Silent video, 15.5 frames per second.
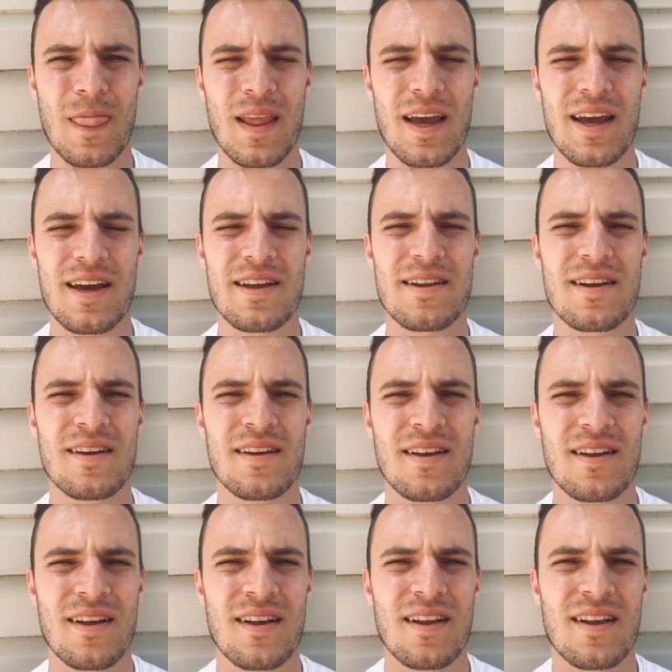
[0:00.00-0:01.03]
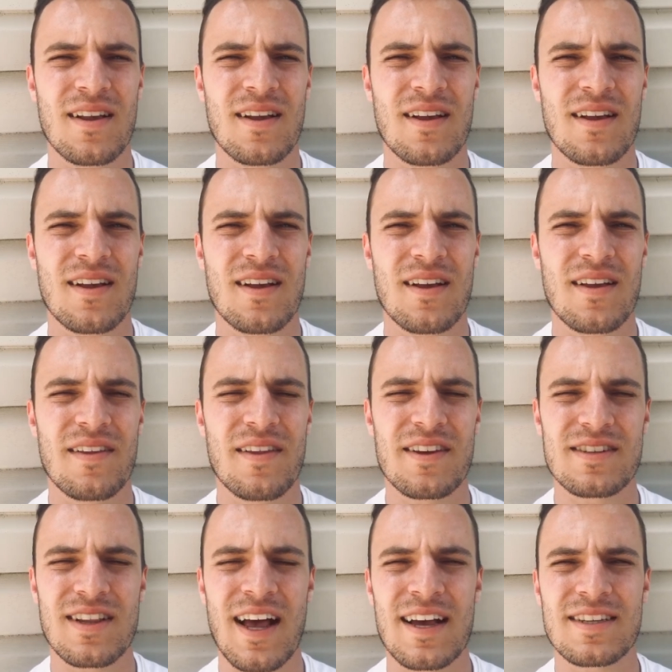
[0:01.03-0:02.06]
And this
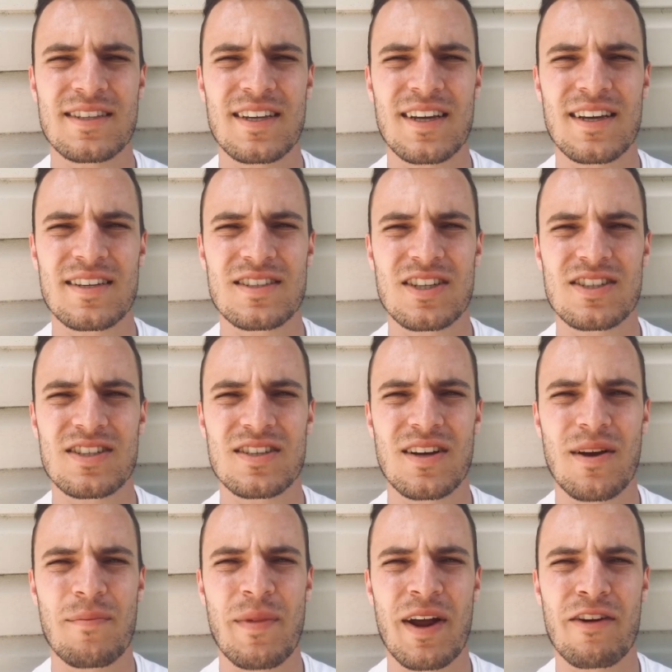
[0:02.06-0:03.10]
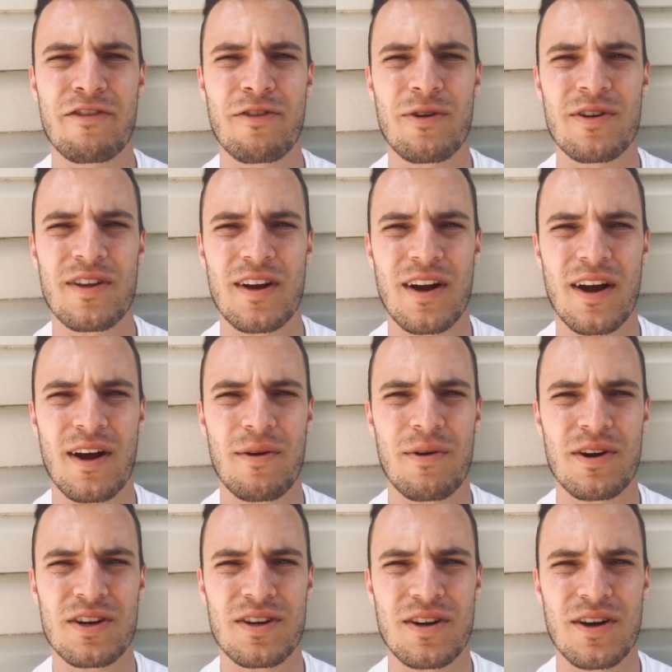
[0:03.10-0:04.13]
last thing is just a metaphor that I
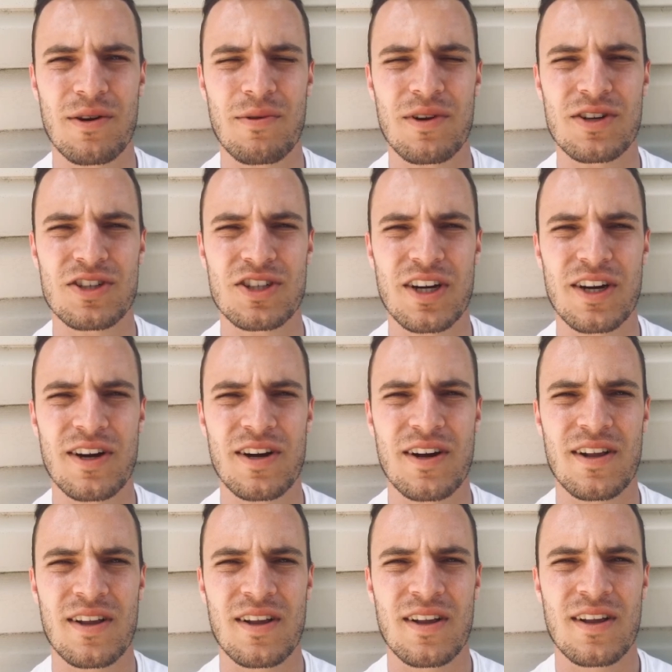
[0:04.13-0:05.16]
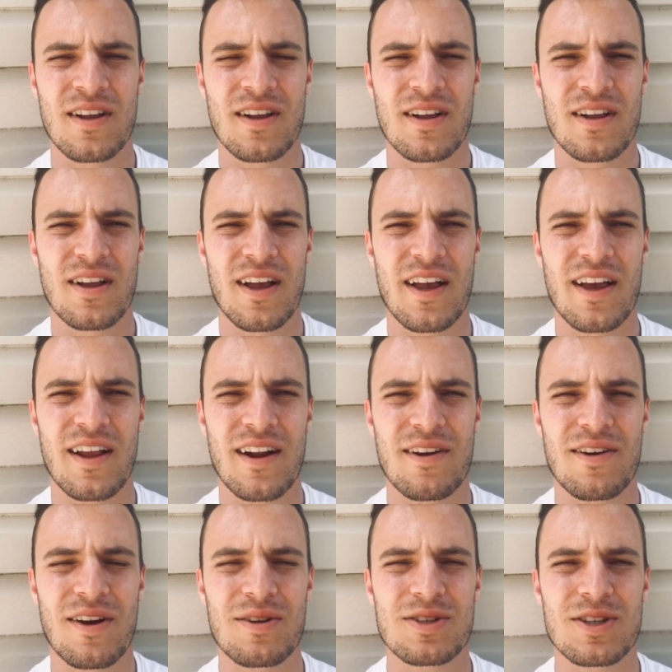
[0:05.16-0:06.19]
wanna I wanna share. And I,
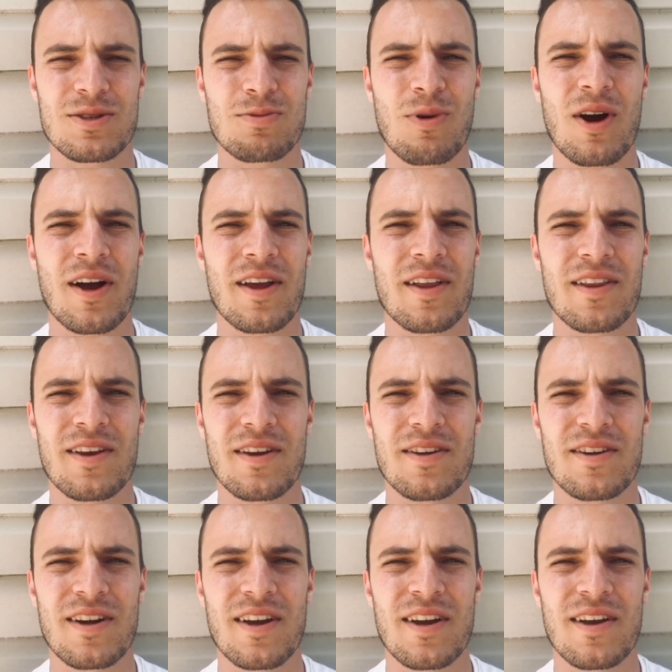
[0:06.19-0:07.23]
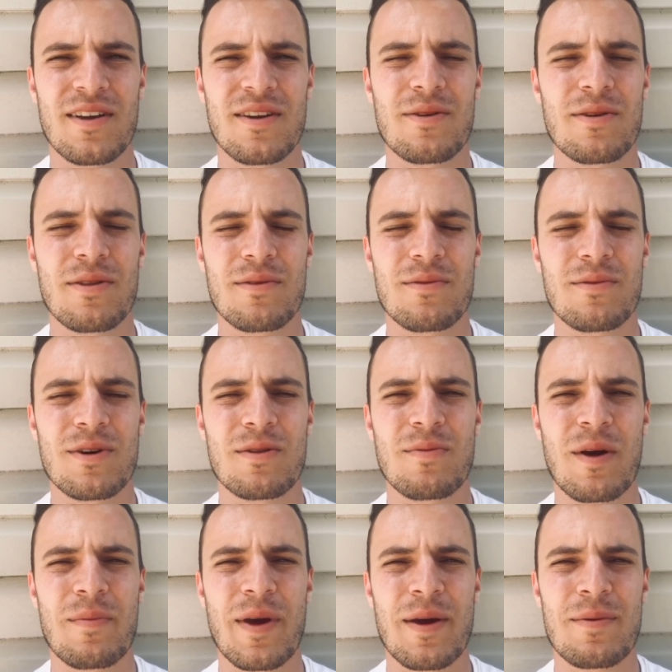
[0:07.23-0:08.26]
I was just walking the other day with with my
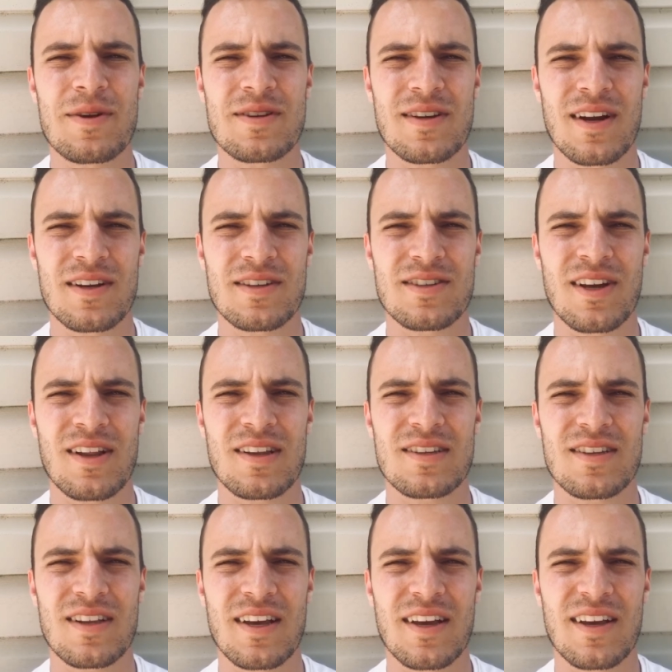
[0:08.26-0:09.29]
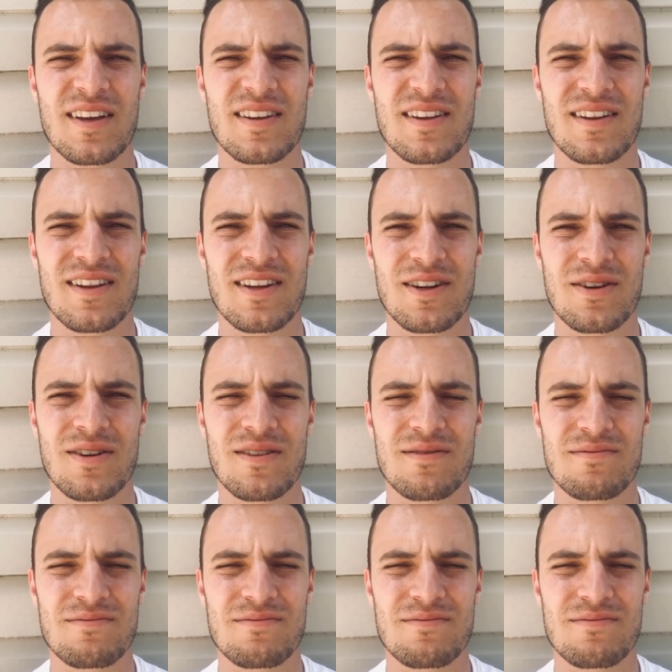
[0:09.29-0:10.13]
babies, and I saw this like little